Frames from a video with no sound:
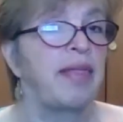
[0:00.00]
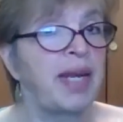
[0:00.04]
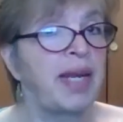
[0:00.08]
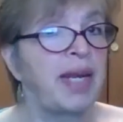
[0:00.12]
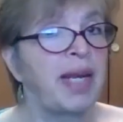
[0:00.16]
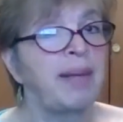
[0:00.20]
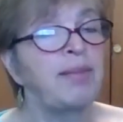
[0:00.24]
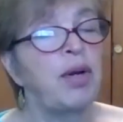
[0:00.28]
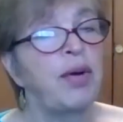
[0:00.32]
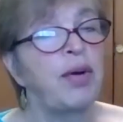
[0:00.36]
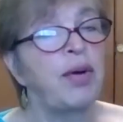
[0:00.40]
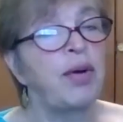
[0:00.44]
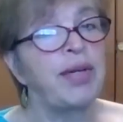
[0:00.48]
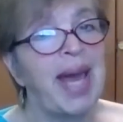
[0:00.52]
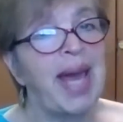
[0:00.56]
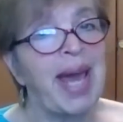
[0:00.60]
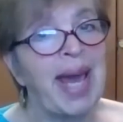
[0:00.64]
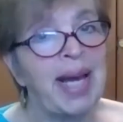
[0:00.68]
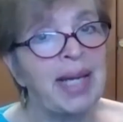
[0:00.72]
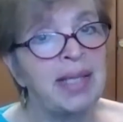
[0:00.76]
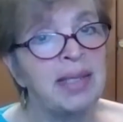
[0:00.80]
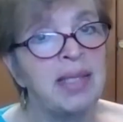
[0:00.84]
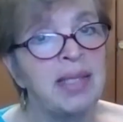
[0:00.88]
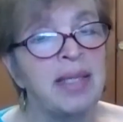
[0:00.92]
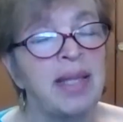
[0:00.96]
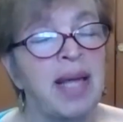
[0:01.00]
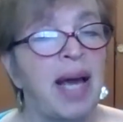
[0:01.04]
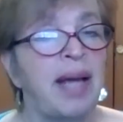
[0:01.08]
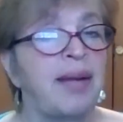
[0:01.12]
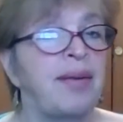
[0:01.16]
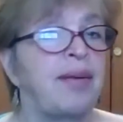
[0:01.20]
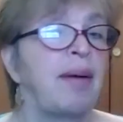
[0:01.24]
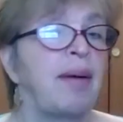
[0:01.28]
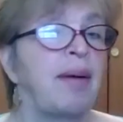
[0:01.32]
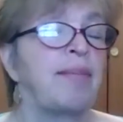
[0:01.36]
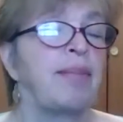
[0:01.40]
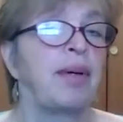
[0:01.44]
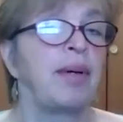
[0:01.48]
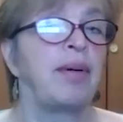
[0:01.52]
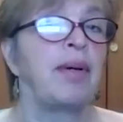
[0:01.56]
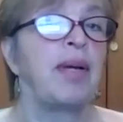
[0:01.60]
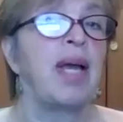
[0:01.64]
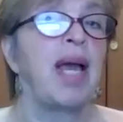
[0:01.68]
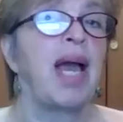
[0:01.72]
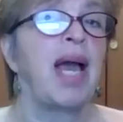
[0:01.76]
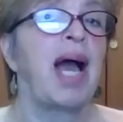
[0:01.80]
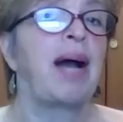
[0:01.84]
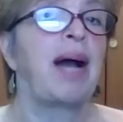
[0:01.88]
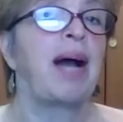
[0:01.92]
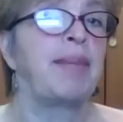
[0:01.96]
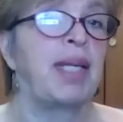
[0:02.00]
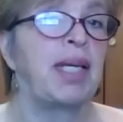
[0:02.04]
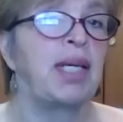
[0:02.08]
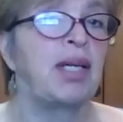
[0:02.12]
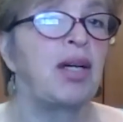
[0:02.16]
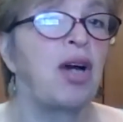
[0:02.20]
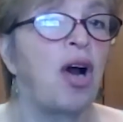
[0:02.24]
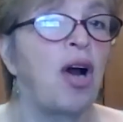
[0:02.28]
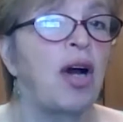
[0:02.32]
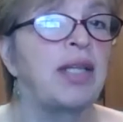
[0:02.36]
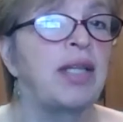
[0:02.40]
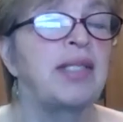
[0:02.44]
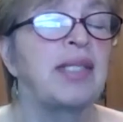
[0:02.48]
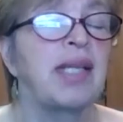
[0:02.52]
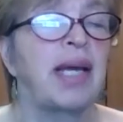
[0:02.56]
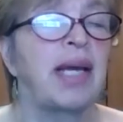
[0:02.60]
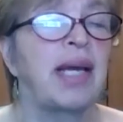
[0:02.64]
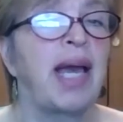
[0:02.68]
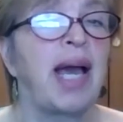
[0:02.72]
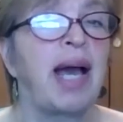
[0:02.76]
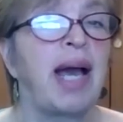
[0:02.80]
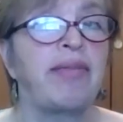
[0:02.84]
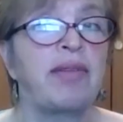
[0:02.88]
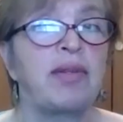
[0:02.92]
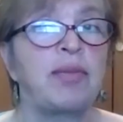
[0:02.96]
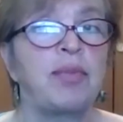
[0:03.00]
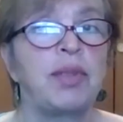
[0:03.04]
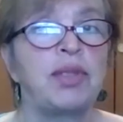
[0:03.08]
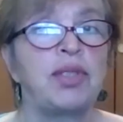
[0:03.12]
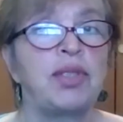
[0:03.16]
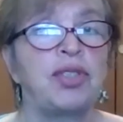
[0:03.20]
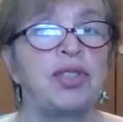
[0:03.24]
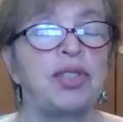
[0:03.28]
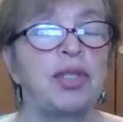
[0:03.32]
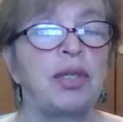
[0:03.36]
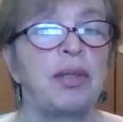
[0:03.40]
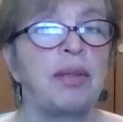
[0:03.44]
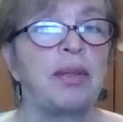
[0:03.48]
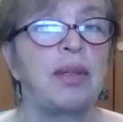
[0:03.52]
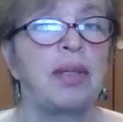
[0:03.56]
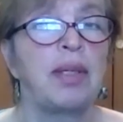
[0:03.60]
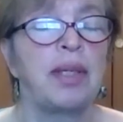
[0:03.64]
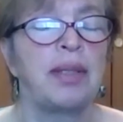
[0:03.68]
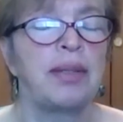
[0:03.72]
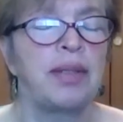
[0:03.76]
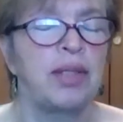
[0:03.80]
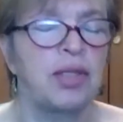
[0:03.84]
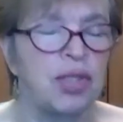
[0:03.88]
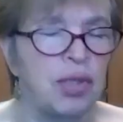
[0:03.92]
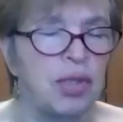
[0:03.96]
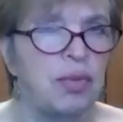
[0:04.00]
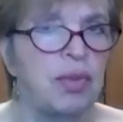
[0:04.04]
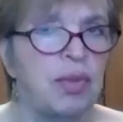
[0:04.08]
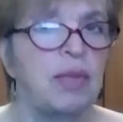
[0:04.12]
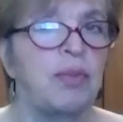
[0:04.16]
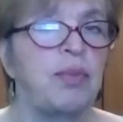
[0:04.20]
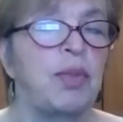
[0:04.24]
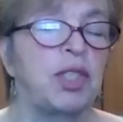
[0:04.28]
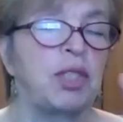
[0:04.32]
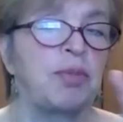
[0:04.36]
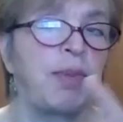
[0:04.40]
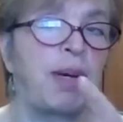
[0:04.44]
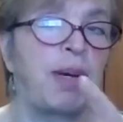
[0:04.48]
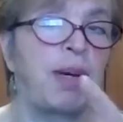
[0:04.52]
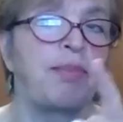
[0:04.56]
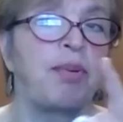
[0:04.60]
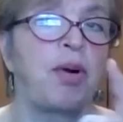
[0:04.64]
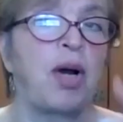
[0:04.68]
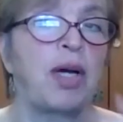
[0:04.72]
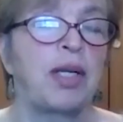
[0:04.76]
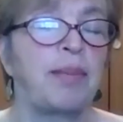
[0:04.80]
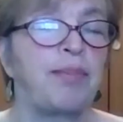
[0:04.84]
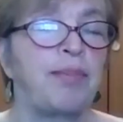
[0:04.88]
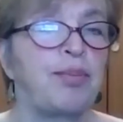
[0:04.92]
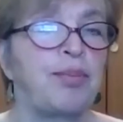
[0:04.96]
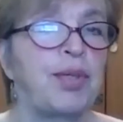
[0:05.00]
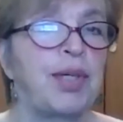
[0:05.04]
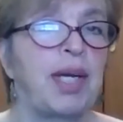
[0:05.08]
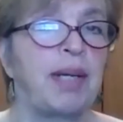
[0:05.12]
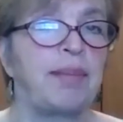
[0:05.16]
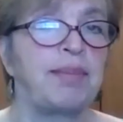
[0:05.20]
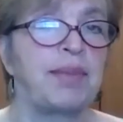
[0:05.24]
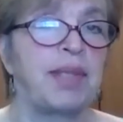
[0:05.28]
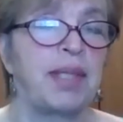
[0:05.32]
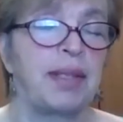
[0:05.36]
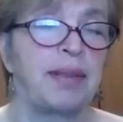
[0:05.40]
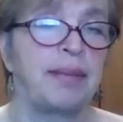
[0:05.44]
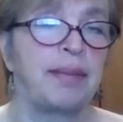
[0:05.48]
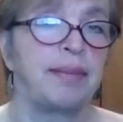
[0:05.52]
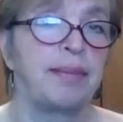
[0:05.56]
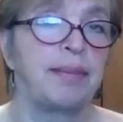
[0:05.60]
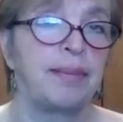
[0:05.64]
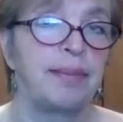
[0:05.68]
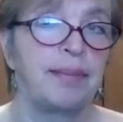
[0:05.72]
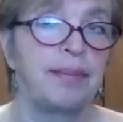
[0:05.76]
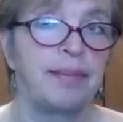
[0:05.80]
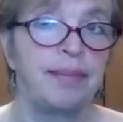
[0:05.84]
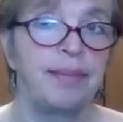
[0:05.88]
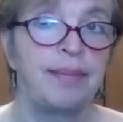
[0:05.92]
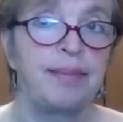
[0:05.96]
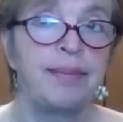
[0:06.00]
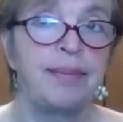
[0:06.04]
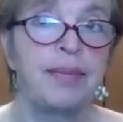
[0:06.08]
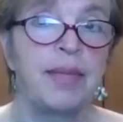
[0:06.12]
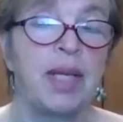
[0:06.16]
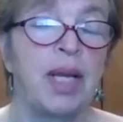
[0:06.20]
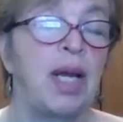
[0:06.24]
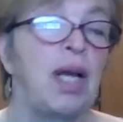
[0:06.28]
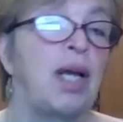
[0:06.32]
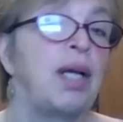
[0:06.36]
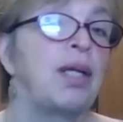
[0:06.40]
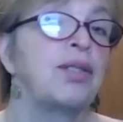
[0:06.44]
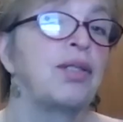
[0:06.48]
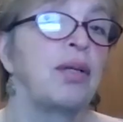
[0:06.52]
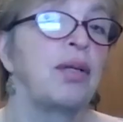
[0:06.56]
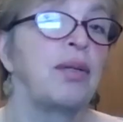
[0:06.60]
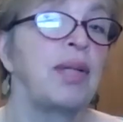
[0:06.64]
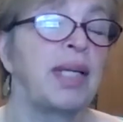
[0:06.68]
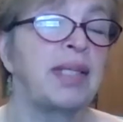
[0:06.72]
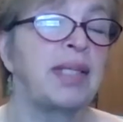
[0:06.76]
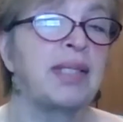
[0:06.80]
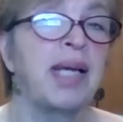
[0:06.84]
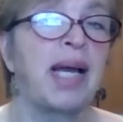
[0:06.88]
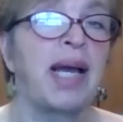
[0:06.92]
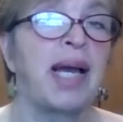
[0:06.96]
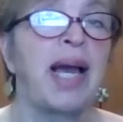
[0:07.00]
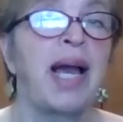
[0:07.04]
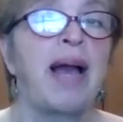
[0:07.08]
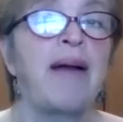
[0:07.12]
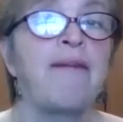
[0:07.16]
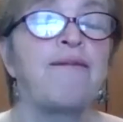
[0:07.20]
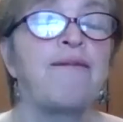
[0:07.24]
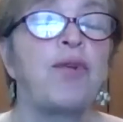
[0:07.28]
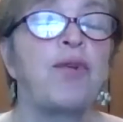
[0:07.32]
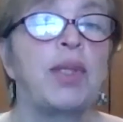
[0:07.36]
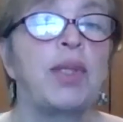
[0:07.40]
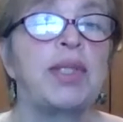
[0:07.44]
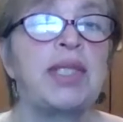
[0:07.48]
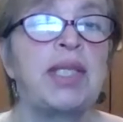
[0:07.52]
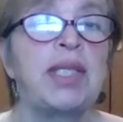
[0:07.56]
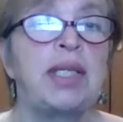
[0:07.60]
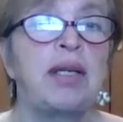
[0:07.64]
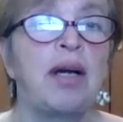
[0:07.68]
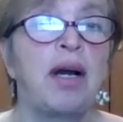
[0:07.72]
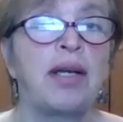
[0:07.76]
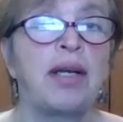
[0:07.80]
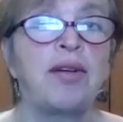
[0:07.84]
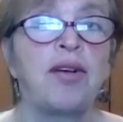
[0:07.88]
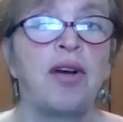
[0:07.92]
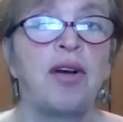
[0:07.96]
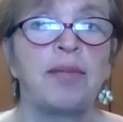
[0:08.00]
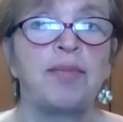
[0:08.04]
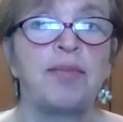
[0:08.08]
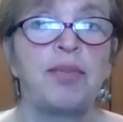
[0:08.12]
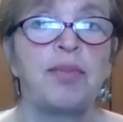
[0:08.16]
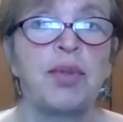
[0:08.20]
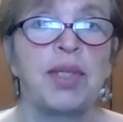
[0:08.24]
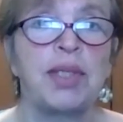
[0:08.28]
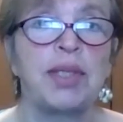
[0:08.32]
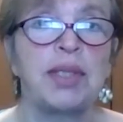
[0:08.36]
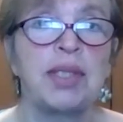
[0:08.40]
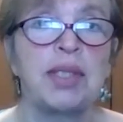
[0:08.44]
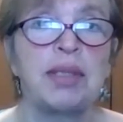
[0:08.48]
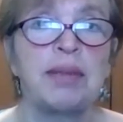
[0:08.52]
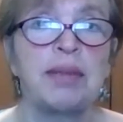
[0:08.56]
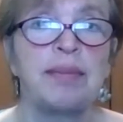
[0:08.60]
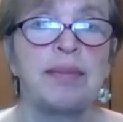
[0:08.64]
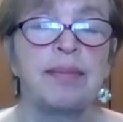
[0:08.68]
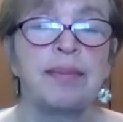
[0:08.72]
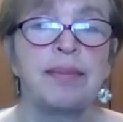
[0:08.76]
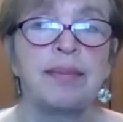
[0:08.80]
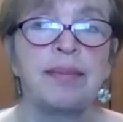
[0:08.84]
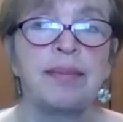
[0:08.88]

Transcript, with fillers: Then I'm going to add to that number how many cards I have in which in the suit in which my partner preempted. So let's say I have 14 high card points.